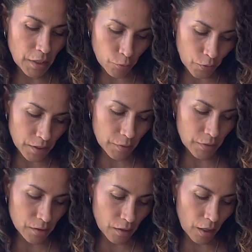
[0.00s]
wisdom
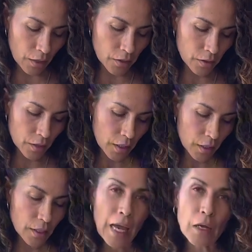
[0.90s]
is knowledge,
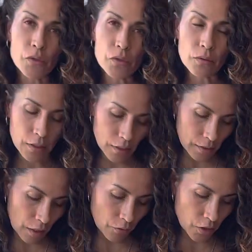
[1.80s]
counsel and
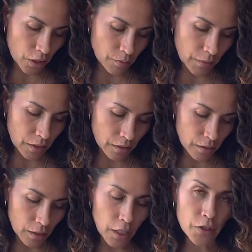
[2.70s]
sound judgment,
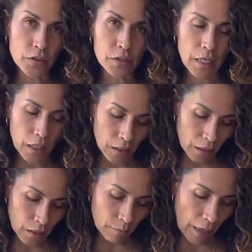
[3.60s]

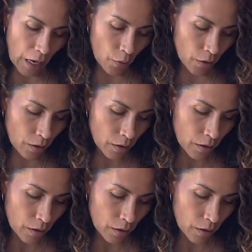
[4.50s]
understanding and power,